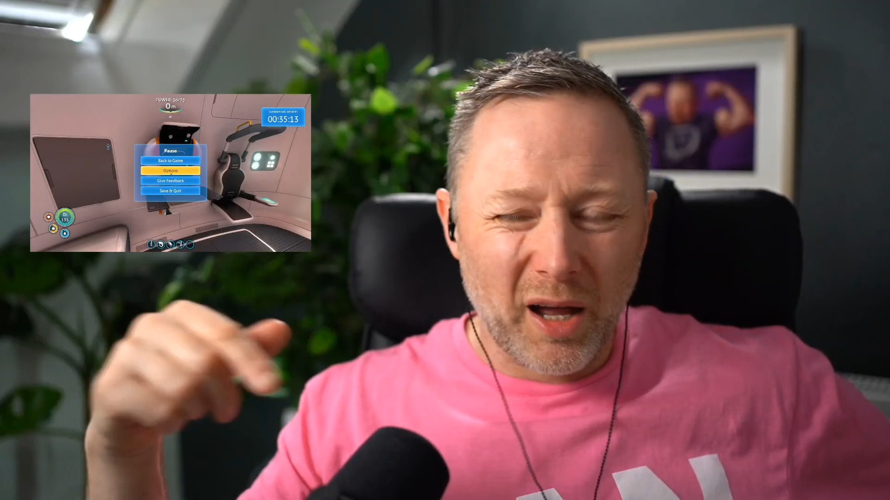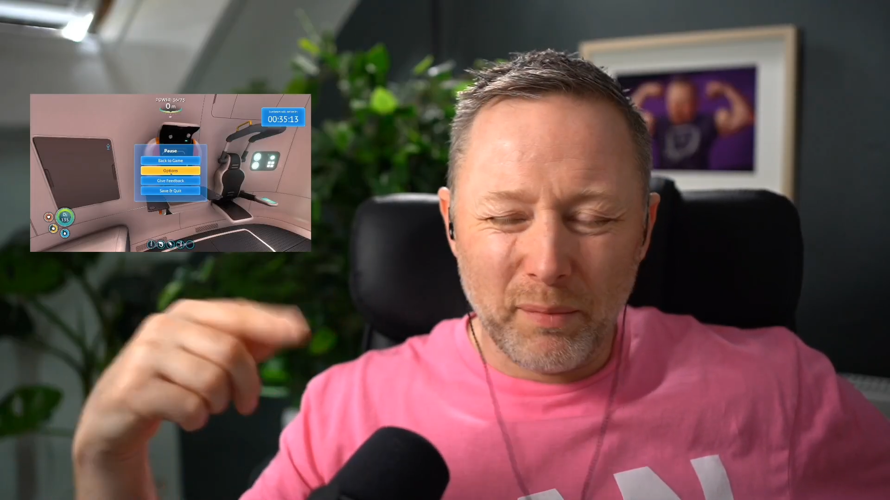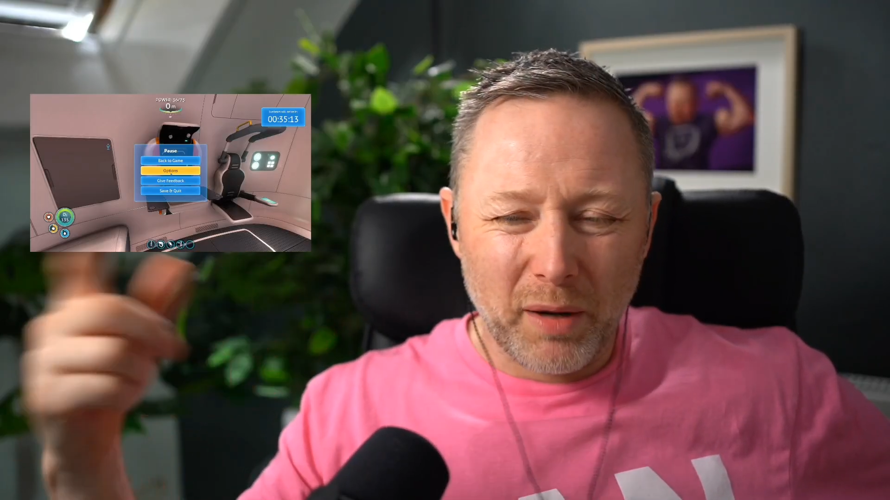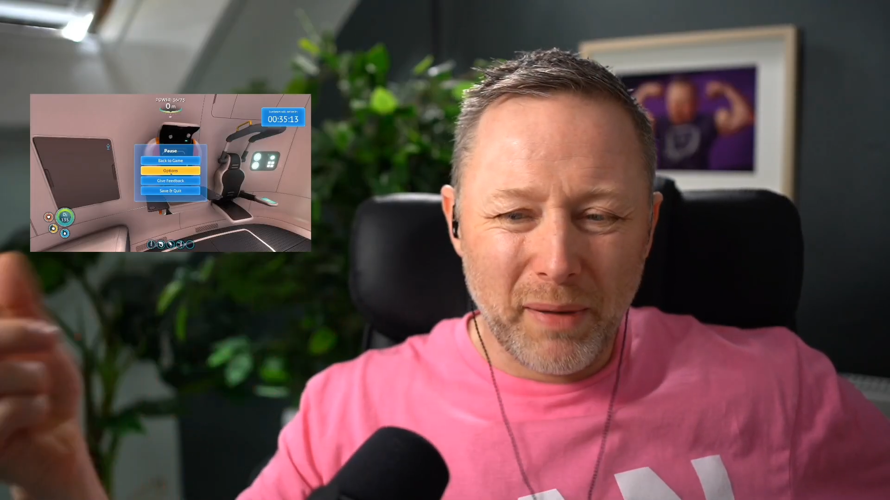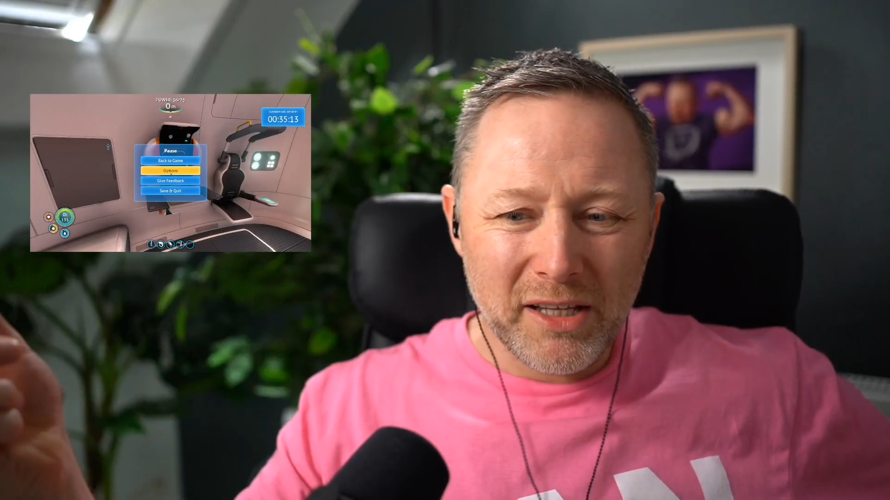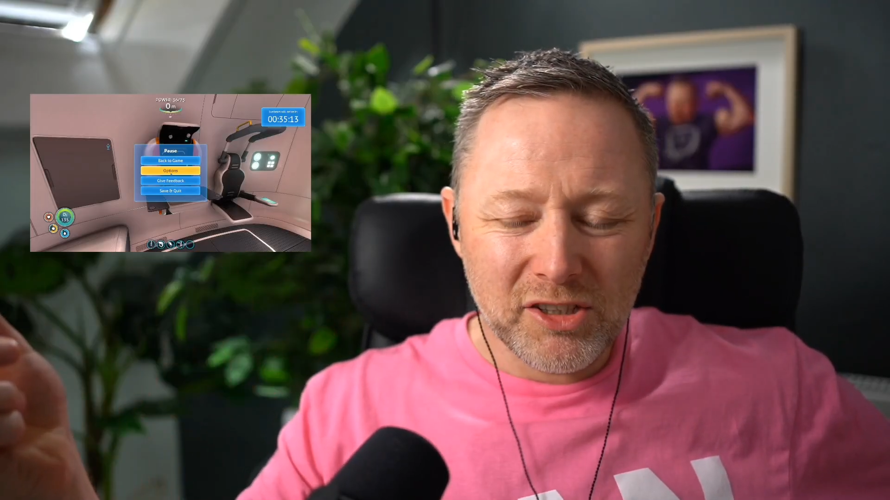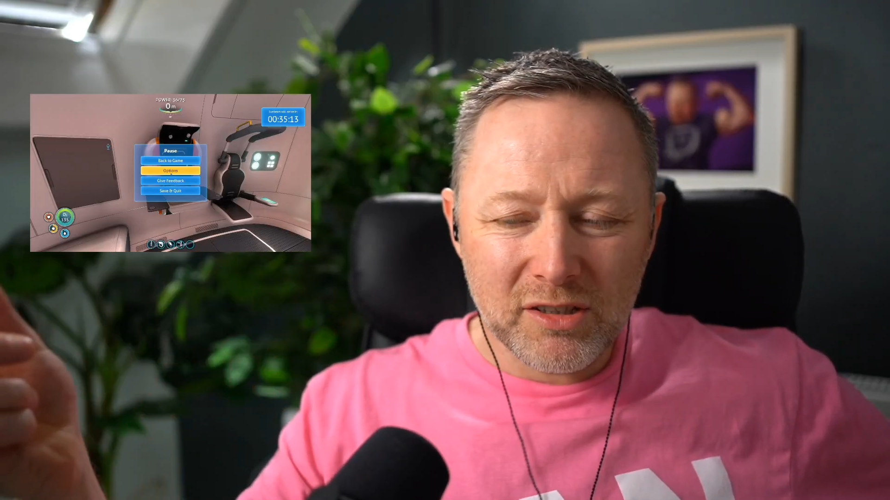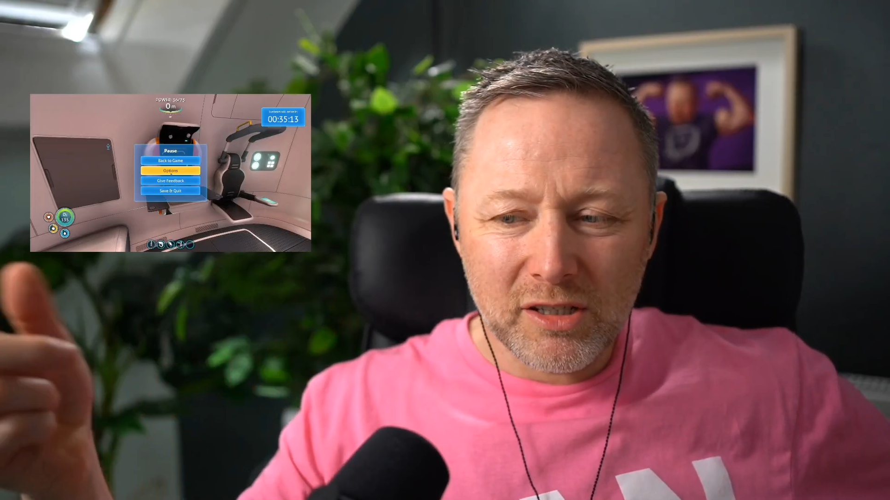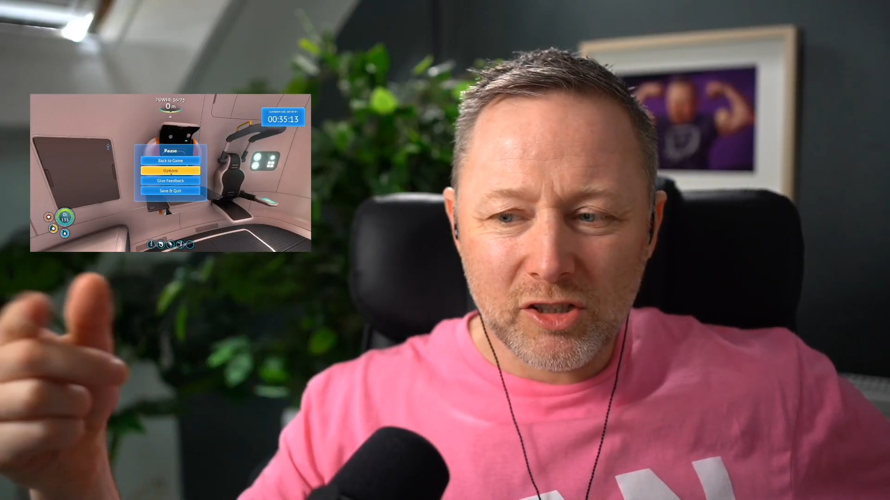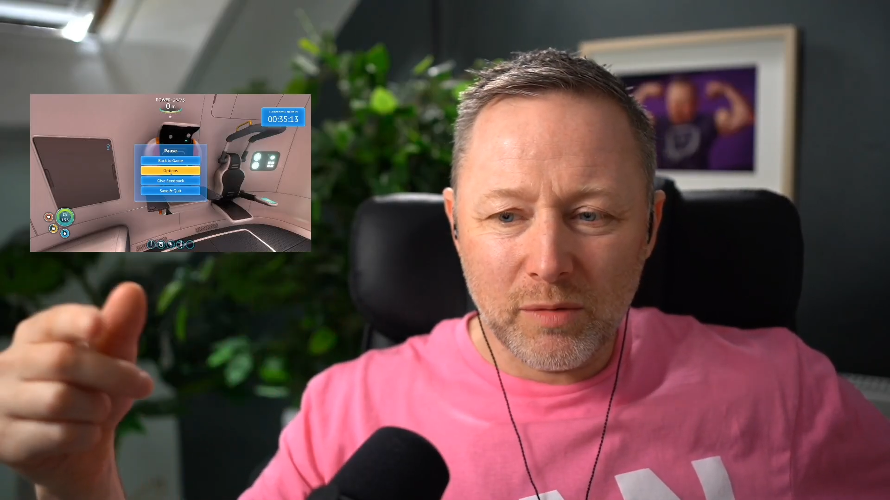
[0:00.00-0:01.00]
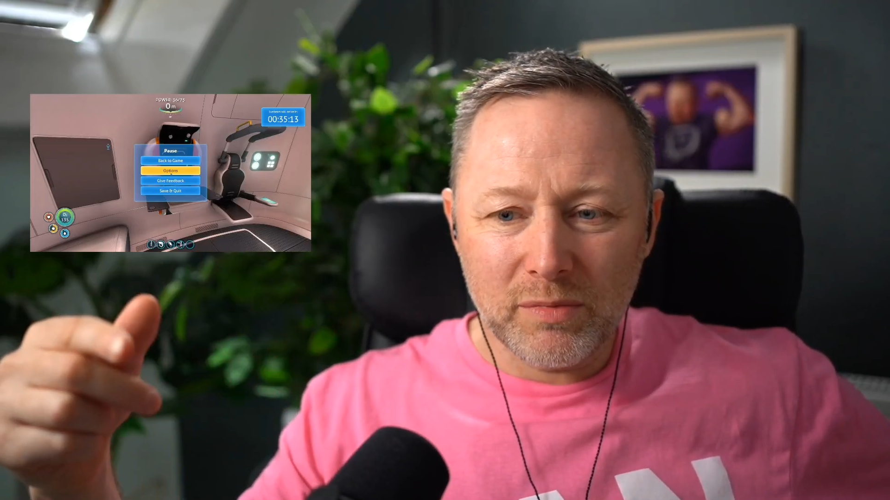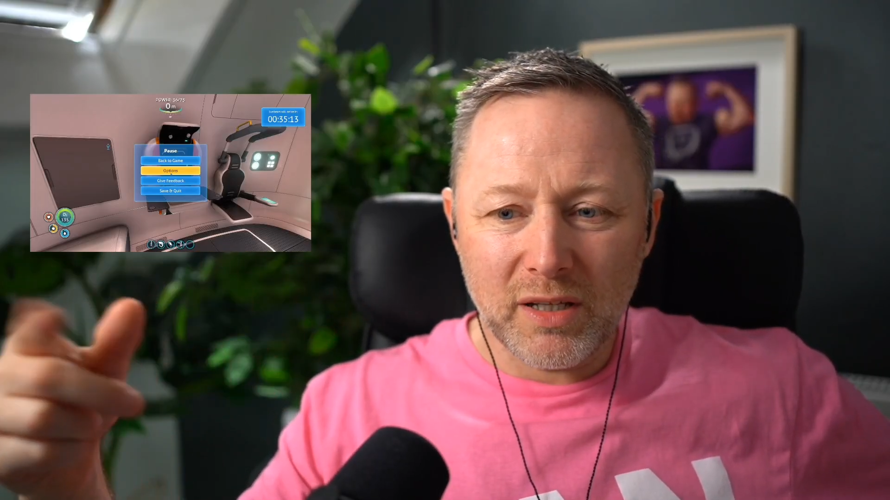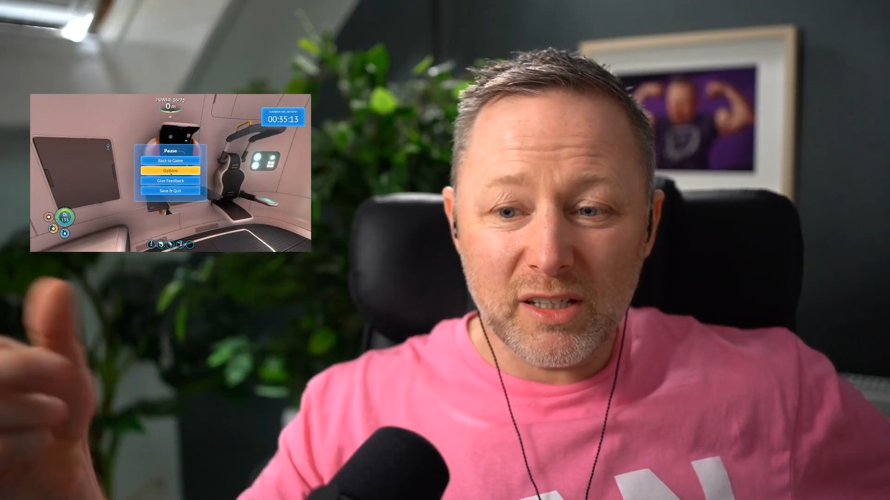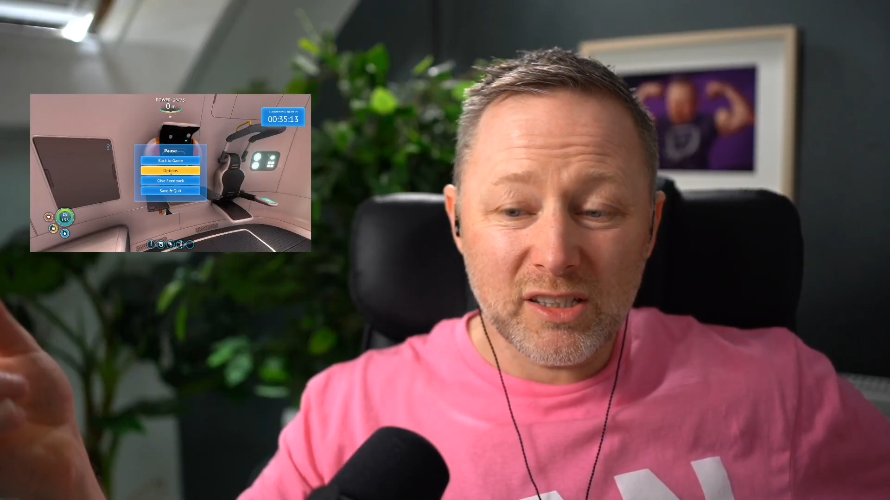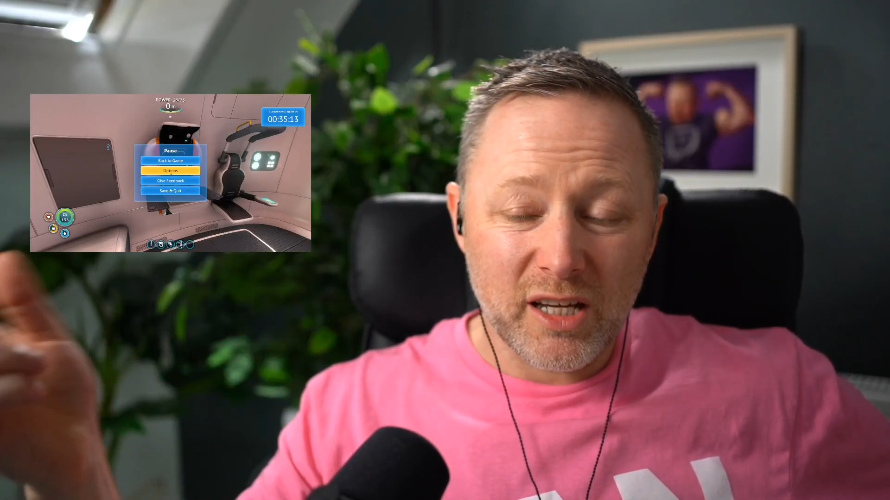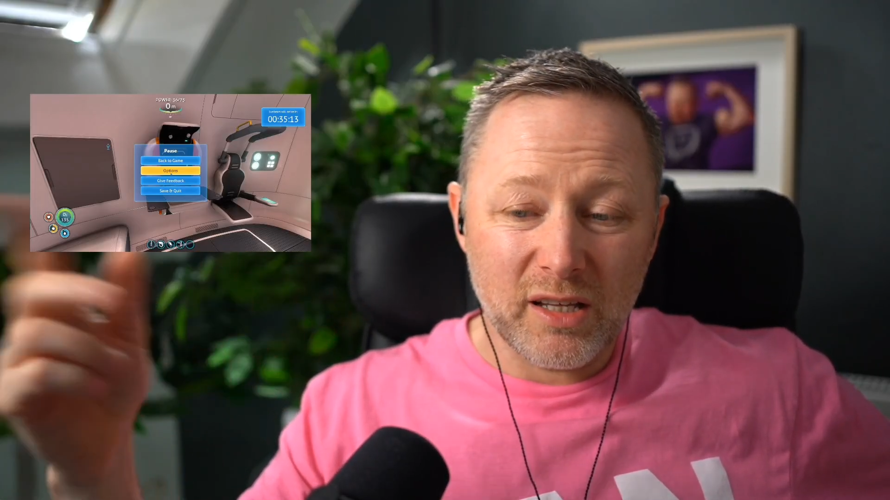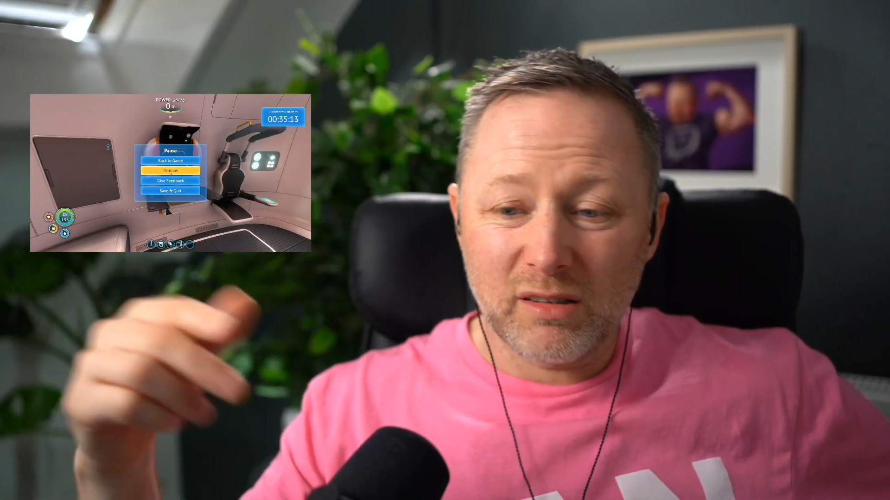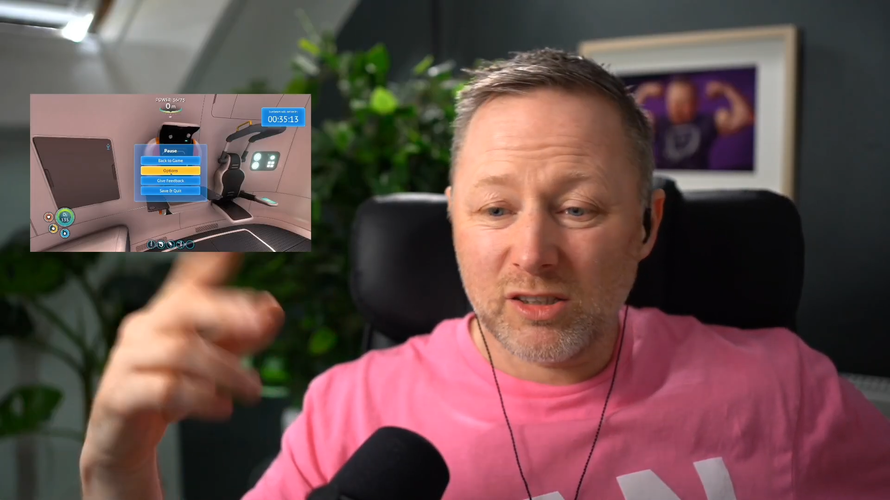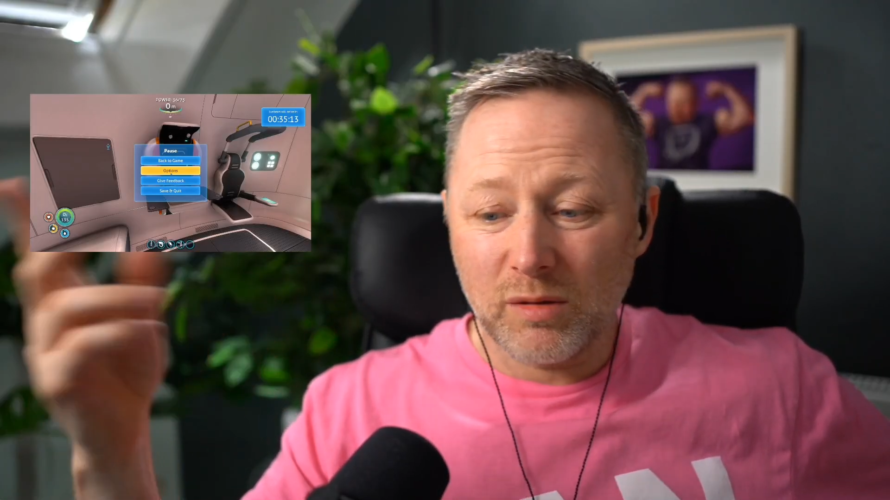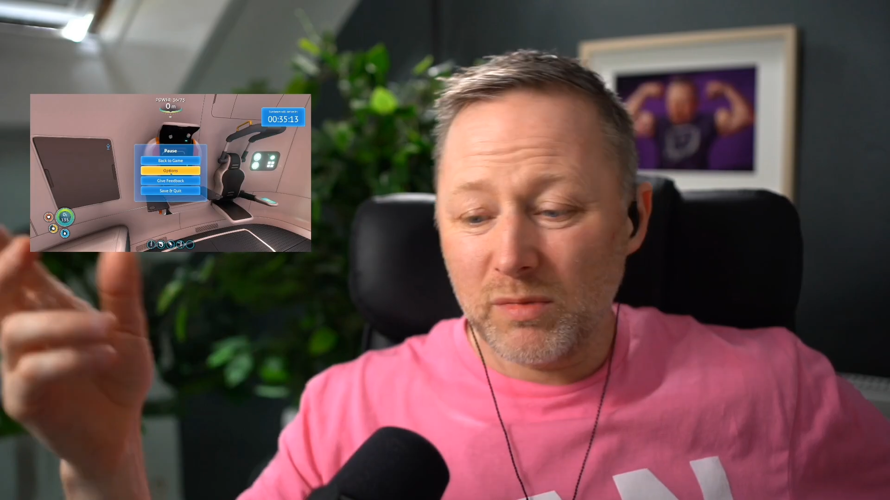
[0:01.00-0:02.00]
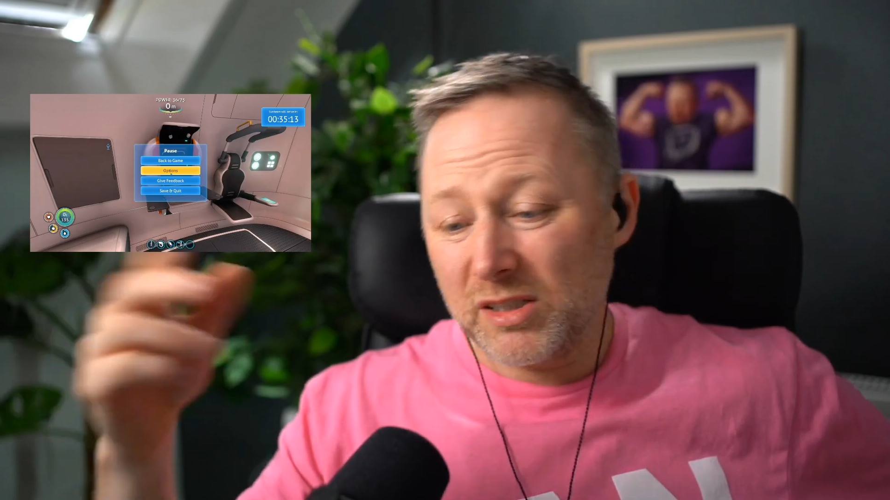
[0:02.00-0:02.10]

I mentioned to somebody and they said something,